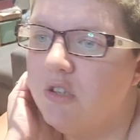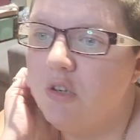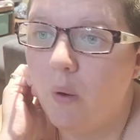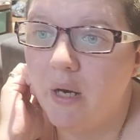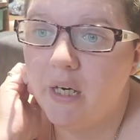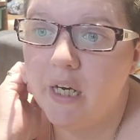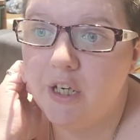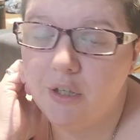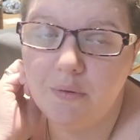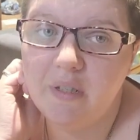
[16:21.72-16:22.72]
So I
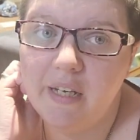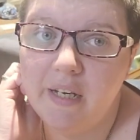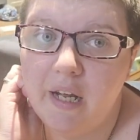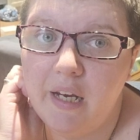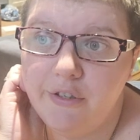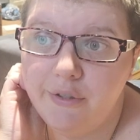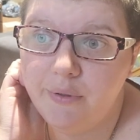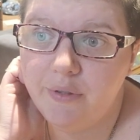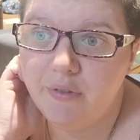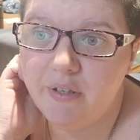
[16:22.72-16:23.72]
can use it and do
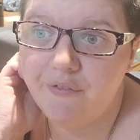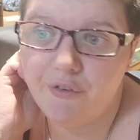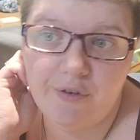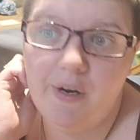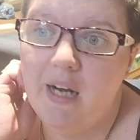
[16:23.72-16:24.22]
use it for